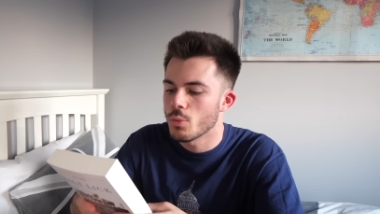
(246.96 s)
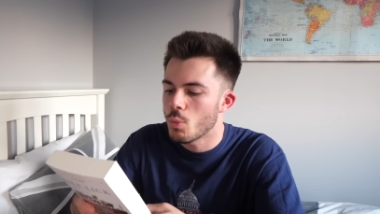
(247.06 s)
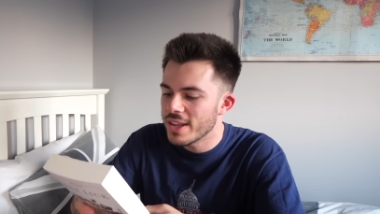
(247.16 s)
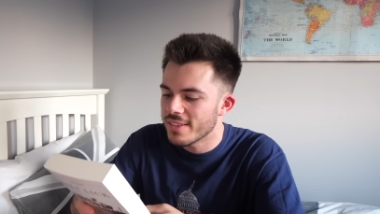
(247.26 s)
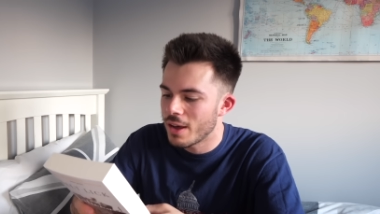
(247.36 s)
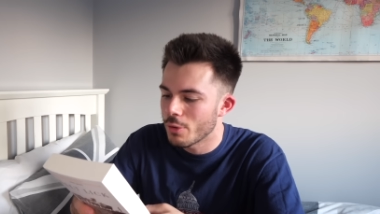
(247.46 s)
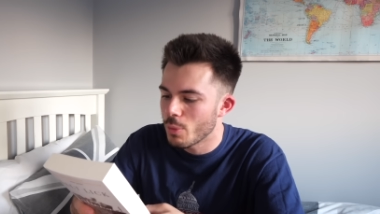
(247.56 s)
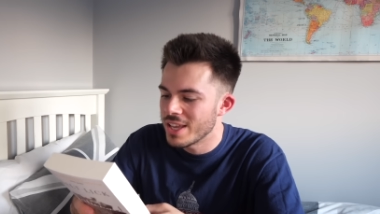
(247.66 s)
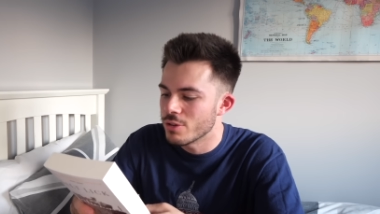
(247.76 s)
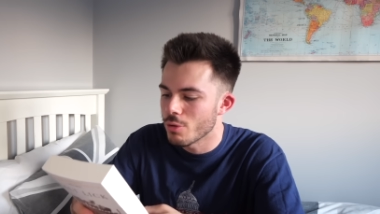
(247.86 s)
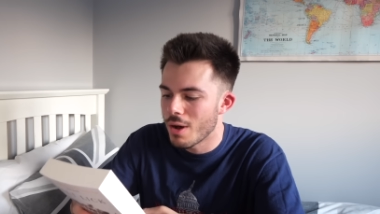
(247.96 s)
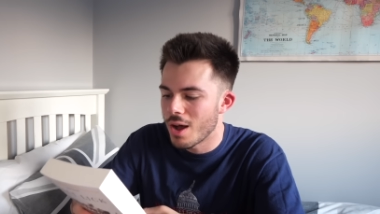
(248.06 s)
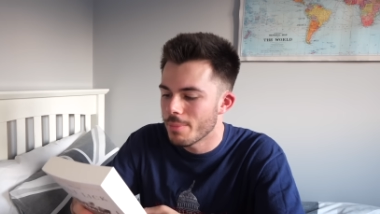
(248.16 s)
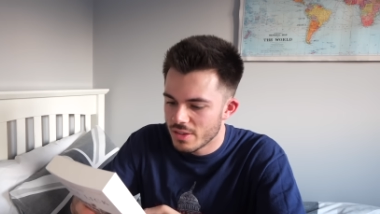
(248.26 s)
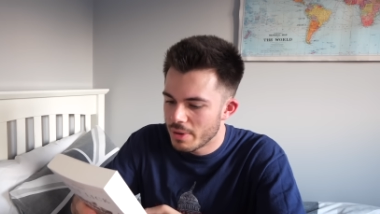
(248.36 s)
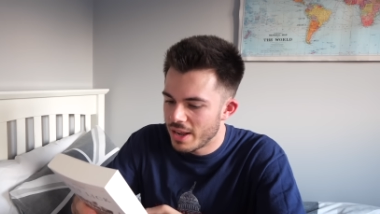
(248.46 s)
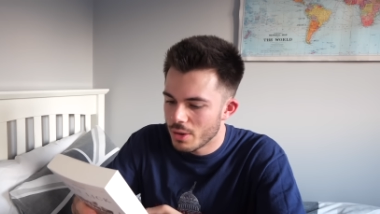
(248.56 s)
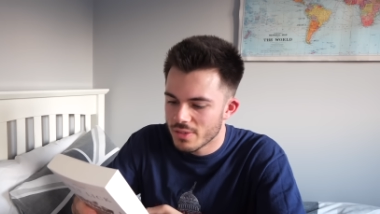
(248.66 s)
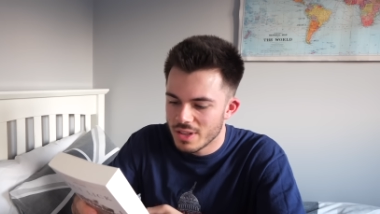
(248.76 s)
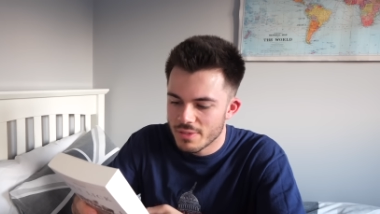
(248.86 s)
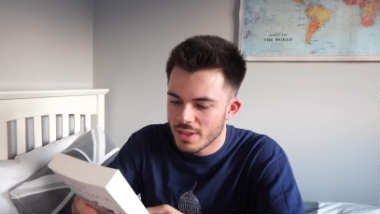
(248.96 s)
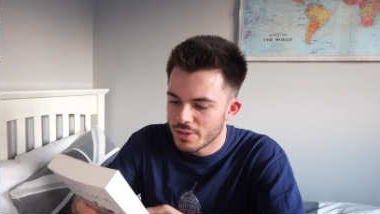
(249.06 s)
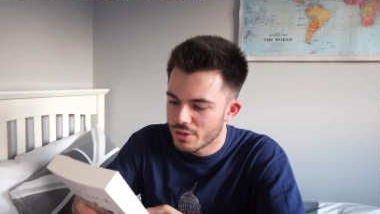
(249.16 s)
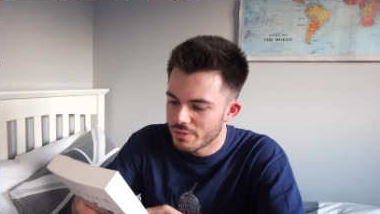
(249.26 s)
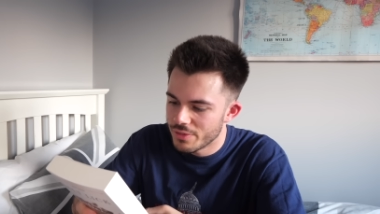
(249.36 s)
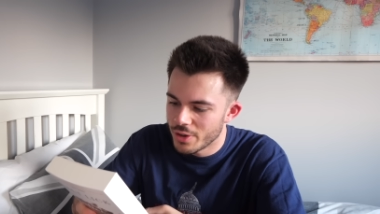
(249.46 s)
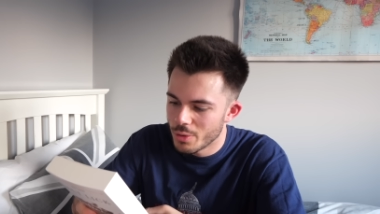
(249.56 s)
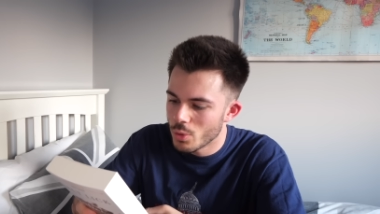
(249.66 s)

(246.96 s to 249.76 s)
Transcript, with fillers: White Town where he grew up. Someone else leaves London on foot,